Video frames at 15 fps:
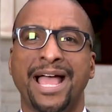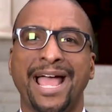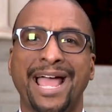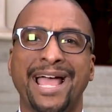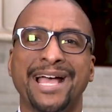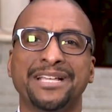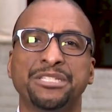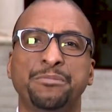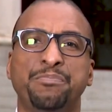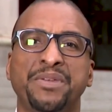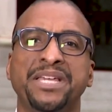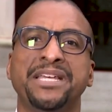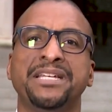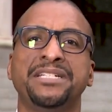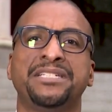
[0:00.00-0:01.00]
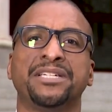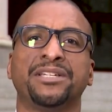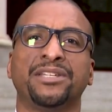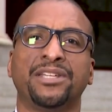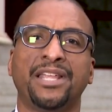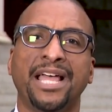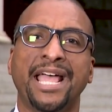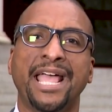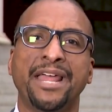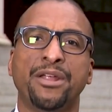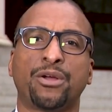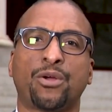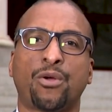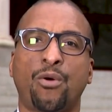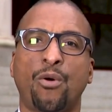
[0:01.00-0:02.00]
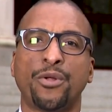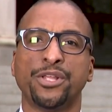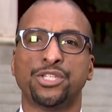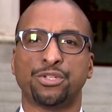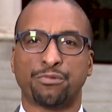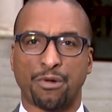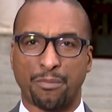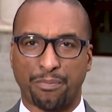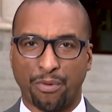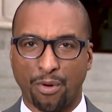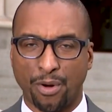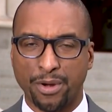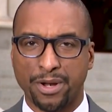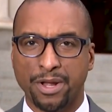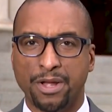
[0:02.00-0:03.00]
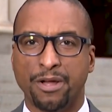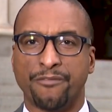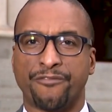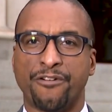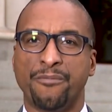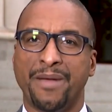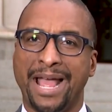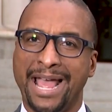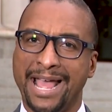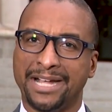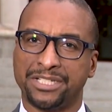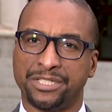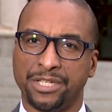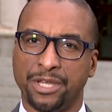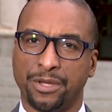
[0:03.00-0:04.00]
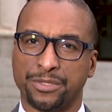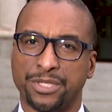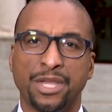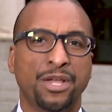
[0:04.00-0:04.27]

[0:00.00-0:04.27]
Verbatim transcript: has been delayed, according to a report from Axios,